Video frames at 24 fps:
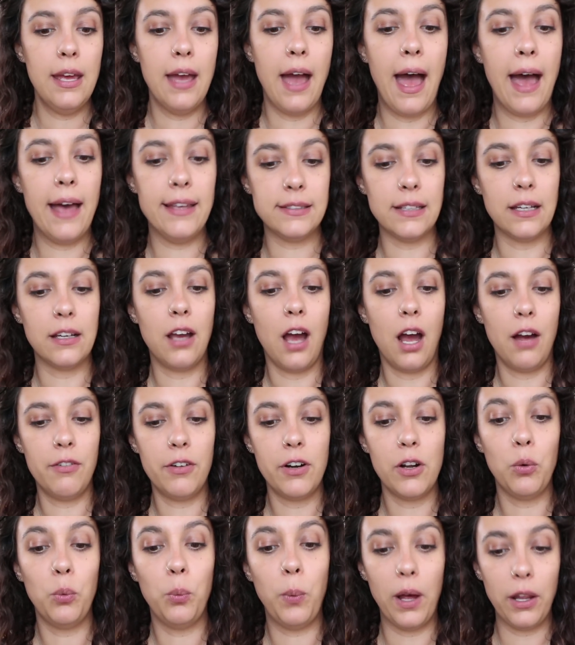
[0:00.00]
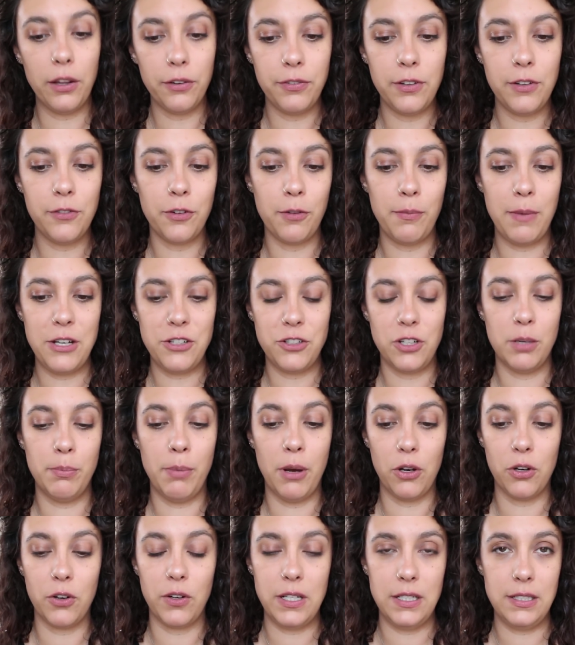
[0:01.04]
has uncovered a wealth of information
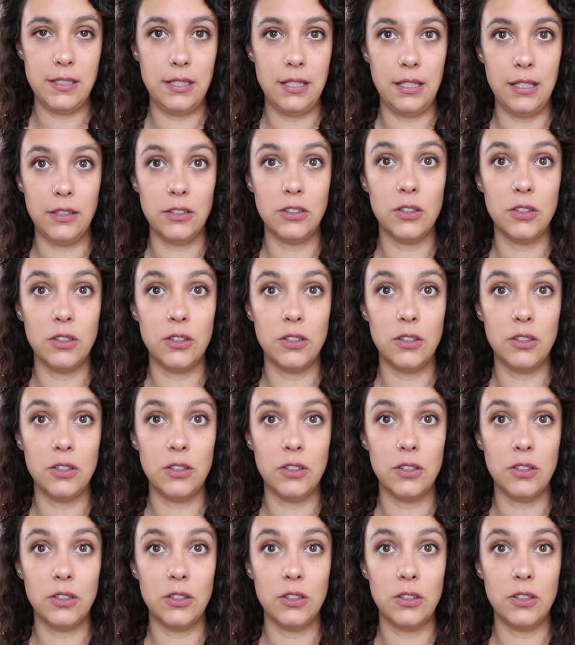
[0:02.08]
about green tea.